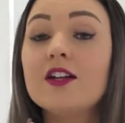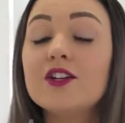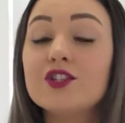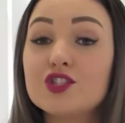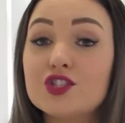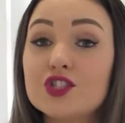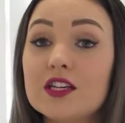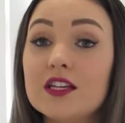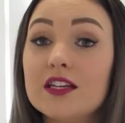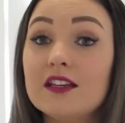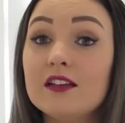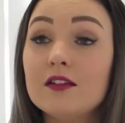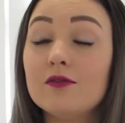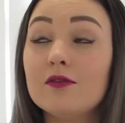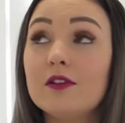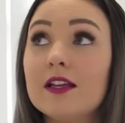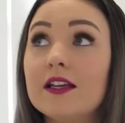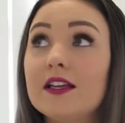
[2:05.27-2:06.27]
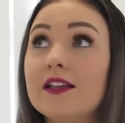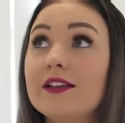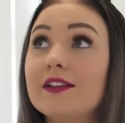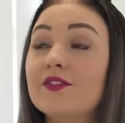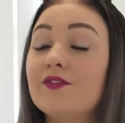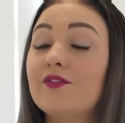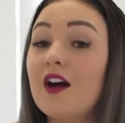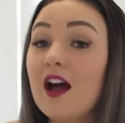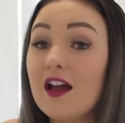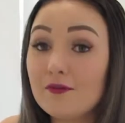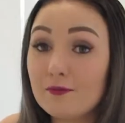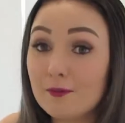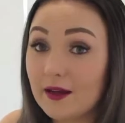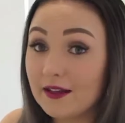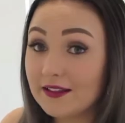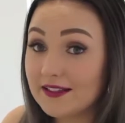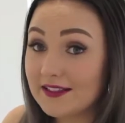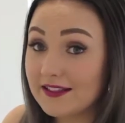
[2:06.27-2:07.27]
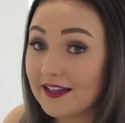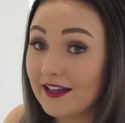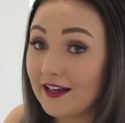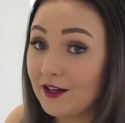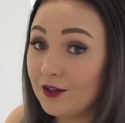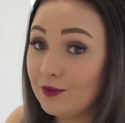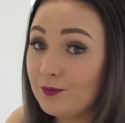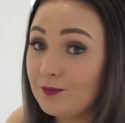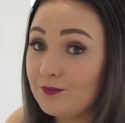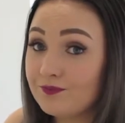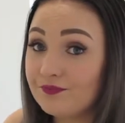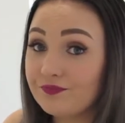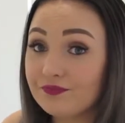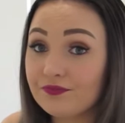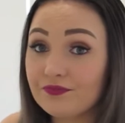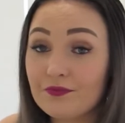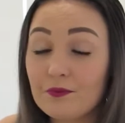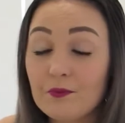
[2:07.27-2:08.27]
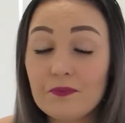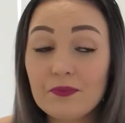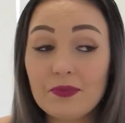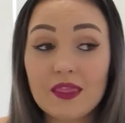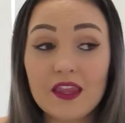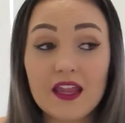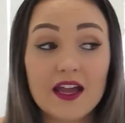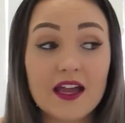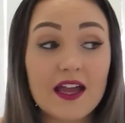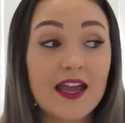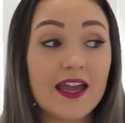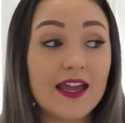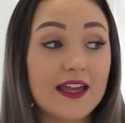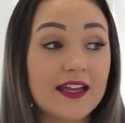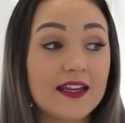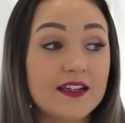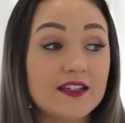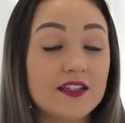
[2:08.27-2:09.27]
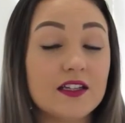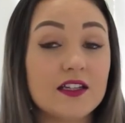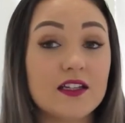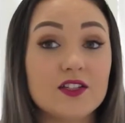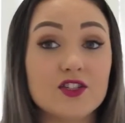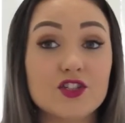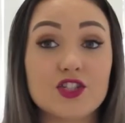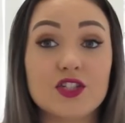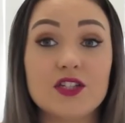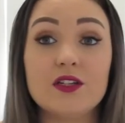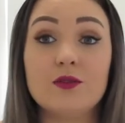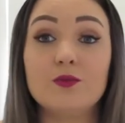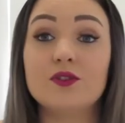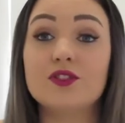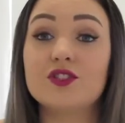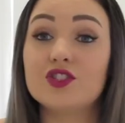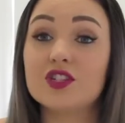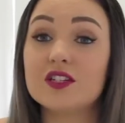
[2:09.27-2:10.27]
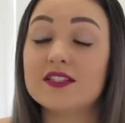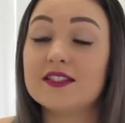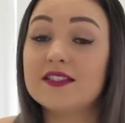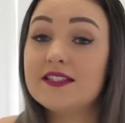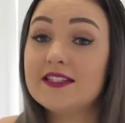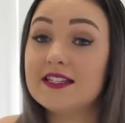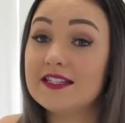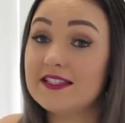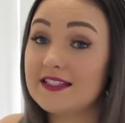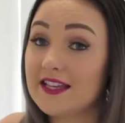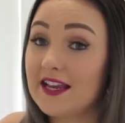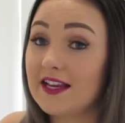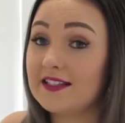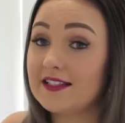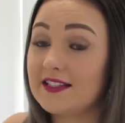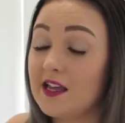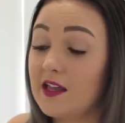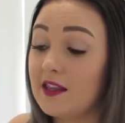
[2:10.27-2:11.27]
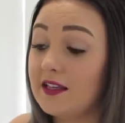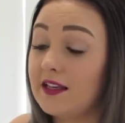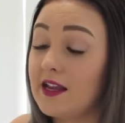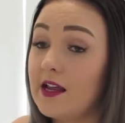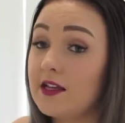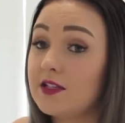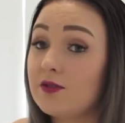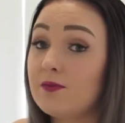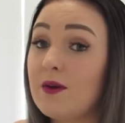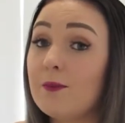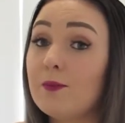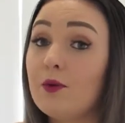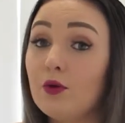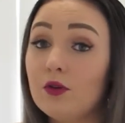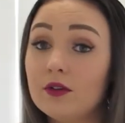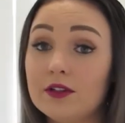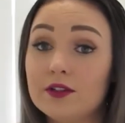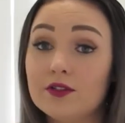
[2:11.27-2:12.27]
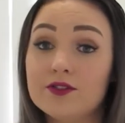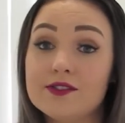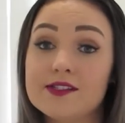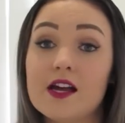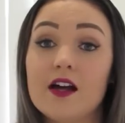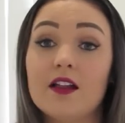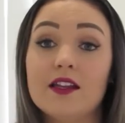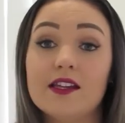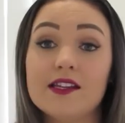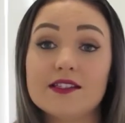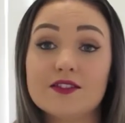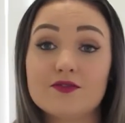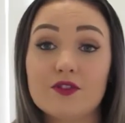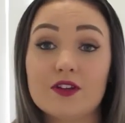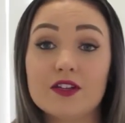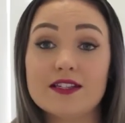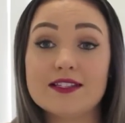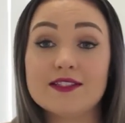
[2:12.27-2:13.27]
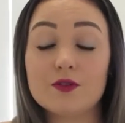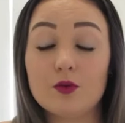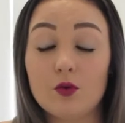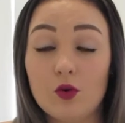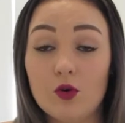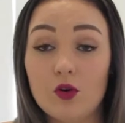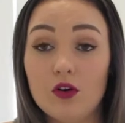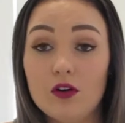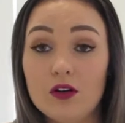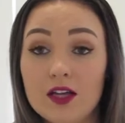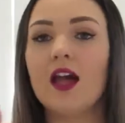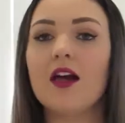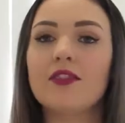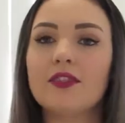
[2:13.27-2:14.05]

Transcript: She is five months now and she was just de-sexed the other day so my poor little darling is really sore.